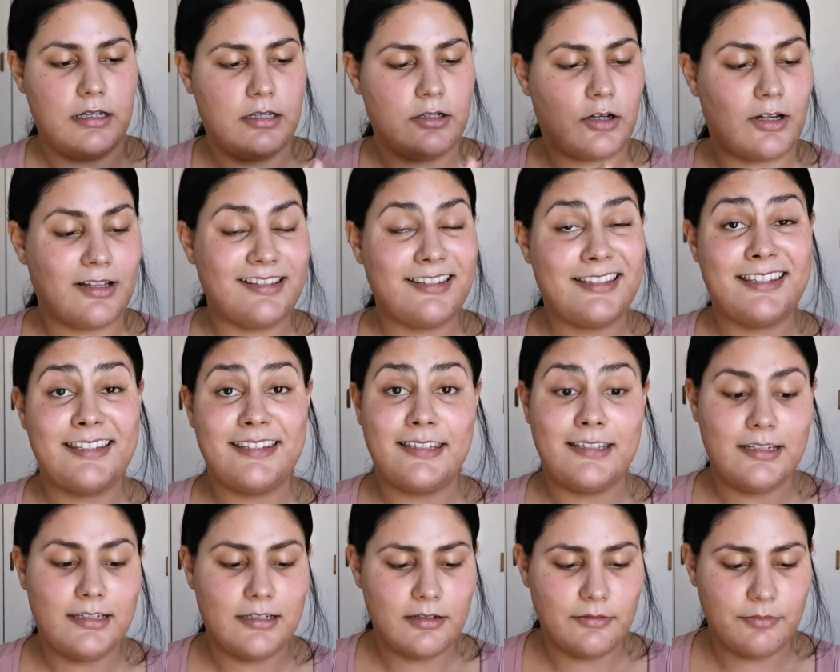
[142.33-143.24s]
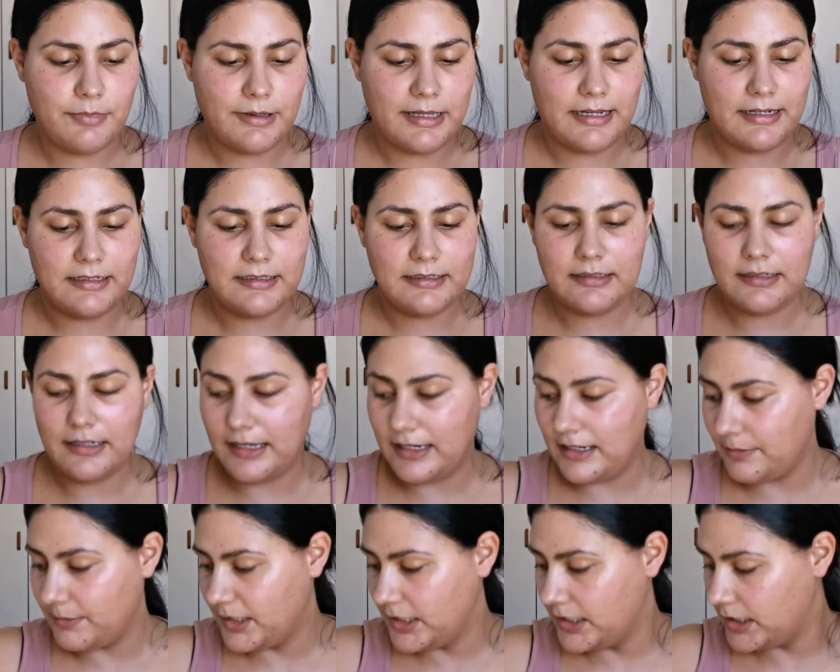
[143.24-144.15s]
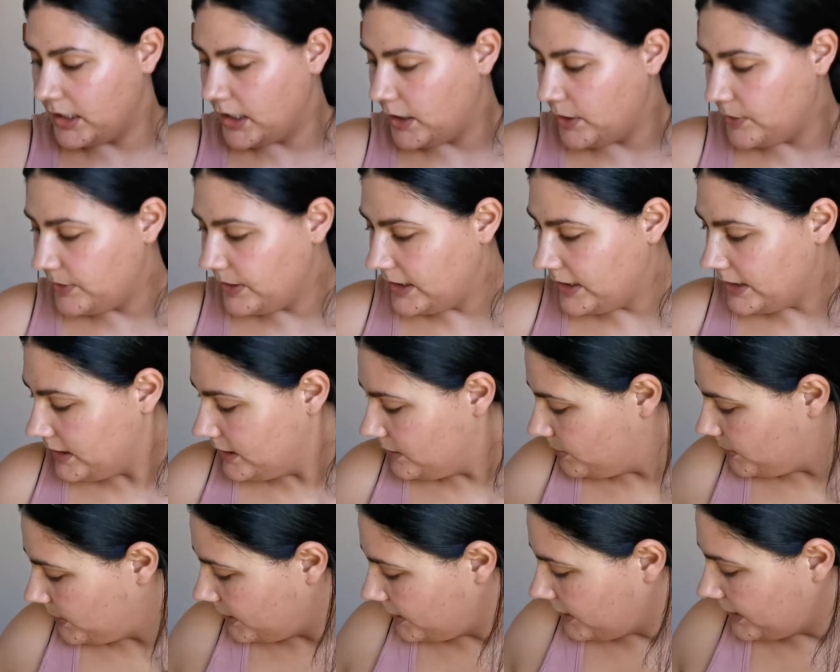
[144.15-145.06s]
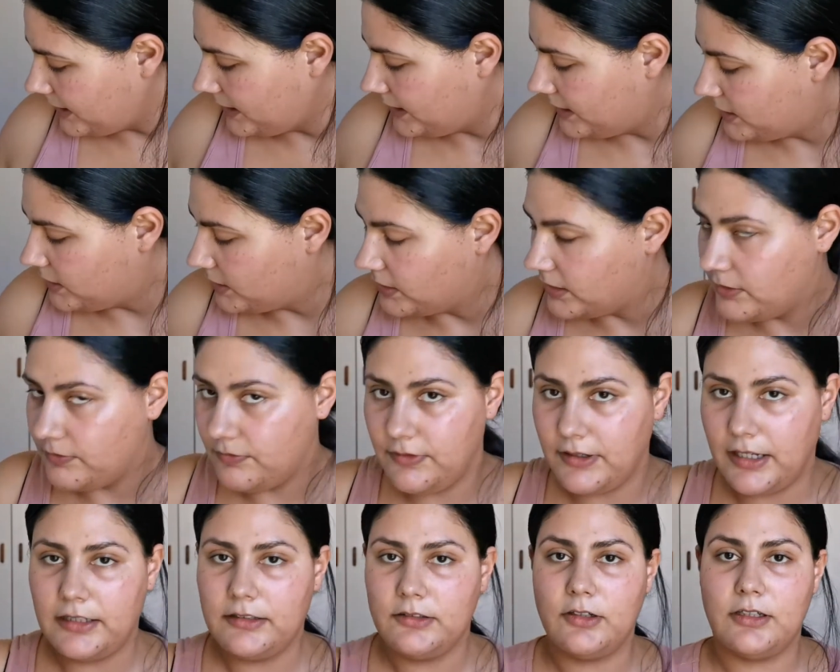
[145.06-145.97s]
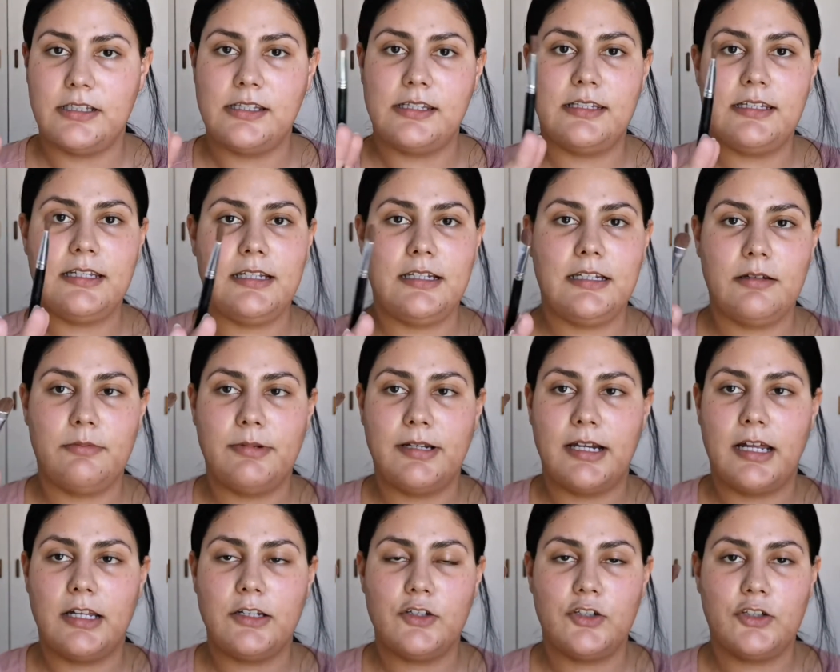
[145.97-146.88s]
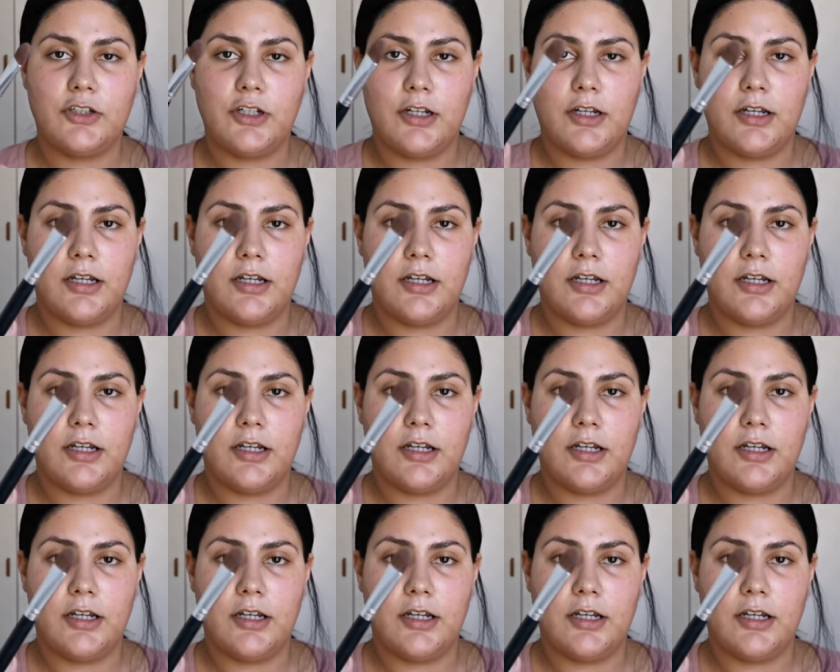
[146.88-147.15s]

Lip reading: concealer palette, and I'm gonna go in with a flat concealer brush,